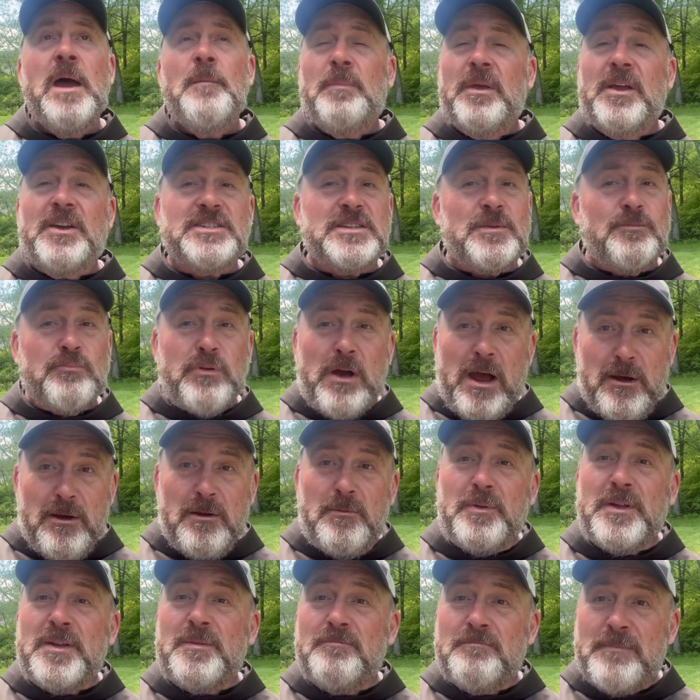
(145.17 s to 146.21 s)
Because it
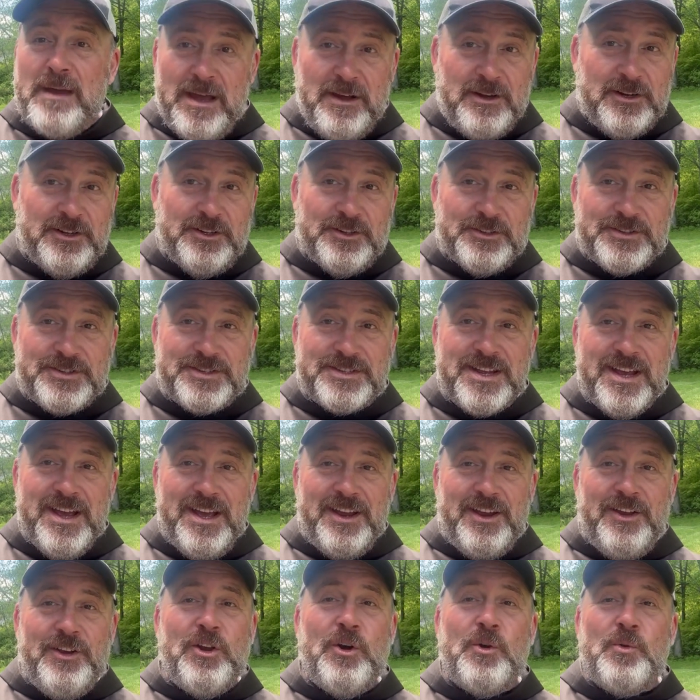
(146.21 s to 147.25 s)
probably melds,
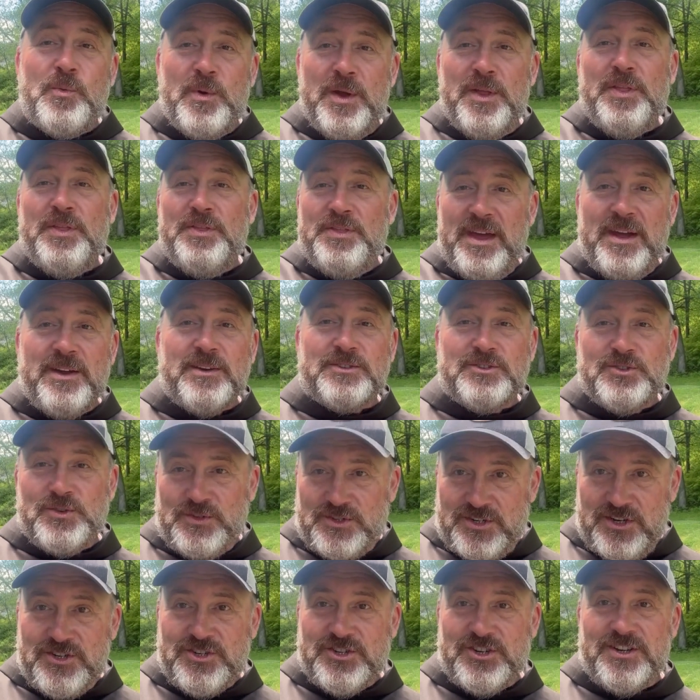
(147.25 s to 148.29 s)
with their
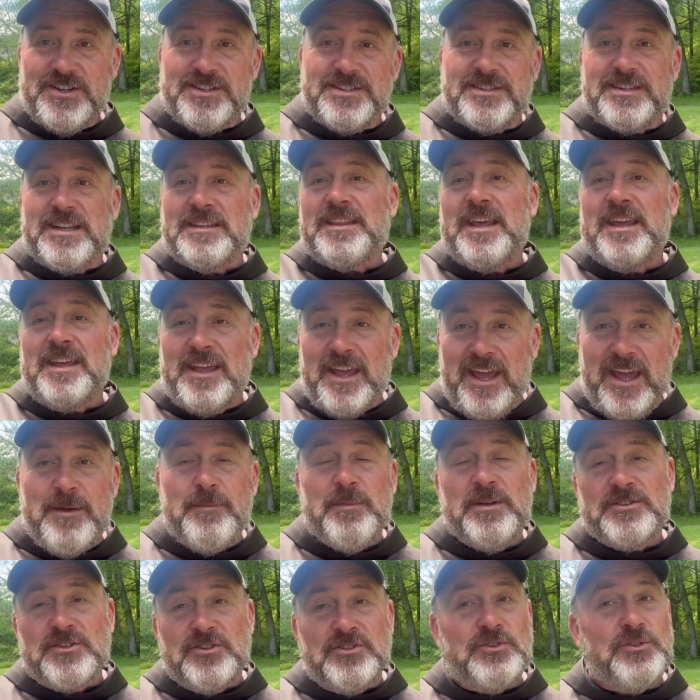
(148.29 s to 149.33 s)
traditions that they came
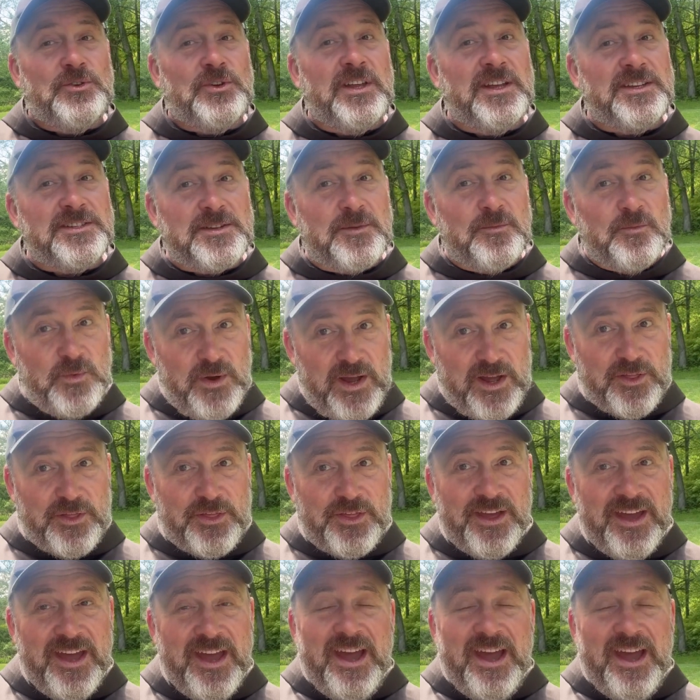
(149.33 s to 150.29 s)
into Judaism with.